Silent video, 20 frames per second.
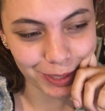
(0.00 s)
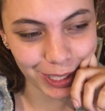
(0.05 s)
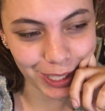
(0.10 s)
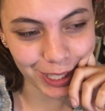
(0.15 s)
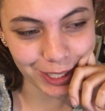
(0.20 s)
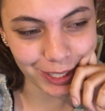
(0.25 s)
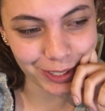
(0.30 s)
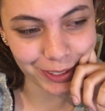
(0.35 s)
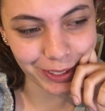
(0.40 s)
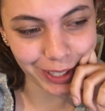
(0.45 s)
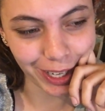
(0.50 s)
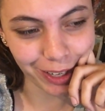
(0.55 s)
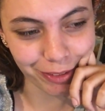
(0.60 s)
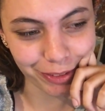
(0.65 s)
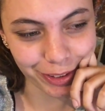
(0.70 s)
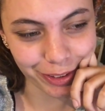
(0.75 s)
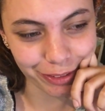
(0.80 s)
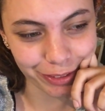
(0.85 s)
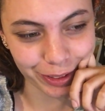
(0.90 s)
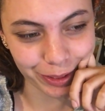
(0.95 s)
I know I have
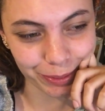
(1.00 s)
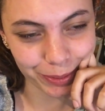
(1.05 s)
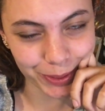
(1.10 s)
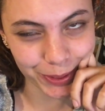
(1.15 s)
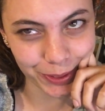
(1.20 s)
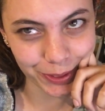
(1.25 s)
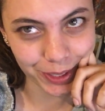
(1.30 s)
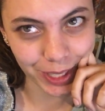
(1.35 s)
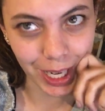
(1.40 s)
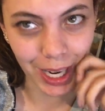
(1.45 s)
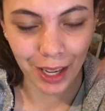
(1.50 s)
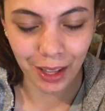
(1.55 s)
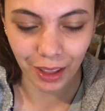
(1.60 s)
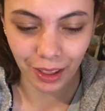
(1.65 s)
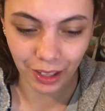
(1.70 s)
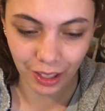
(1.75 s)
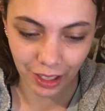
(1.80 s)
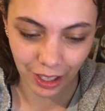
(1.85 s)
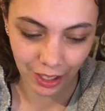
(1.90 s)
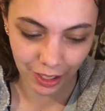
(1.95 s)
not filmed all day other
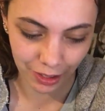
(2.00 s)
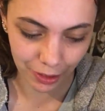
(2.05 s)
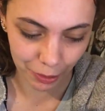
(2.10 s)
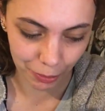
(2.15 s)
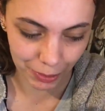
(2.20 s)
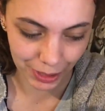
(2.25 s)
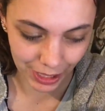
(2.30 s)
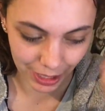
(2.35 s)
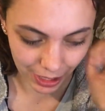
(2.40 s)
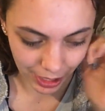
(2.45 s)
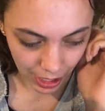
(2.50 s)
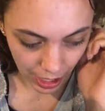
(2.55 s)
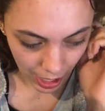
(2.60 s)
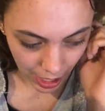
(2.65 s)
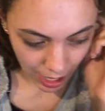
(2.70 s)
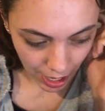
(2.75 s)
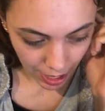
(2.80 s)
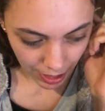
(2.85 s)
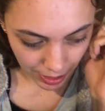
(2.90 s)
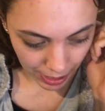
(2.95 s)
than like a little bit
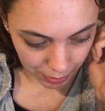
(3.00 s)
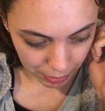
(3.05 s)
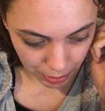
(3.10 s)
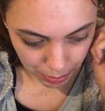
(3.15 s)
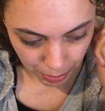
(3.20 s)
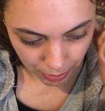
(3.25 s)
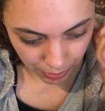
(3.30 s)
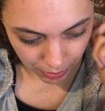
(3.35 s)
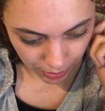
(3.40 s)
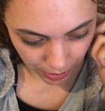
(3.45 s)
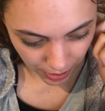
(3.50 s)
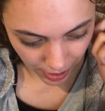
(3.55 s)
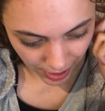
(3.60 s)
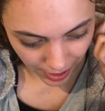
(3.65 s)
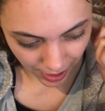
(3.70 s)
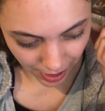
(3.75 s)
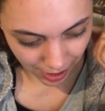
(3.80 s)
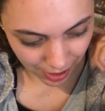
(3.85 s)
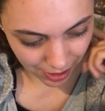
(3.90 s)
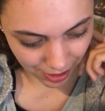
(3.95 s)
that was before,
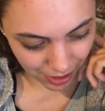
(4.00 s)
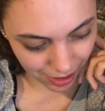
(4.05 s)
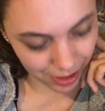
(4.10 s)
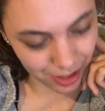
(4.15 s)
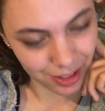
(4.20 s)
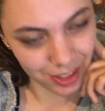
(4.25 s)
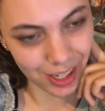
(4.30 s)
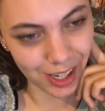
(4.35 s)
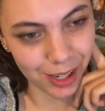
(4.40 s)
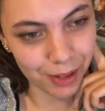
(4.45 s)
and that is because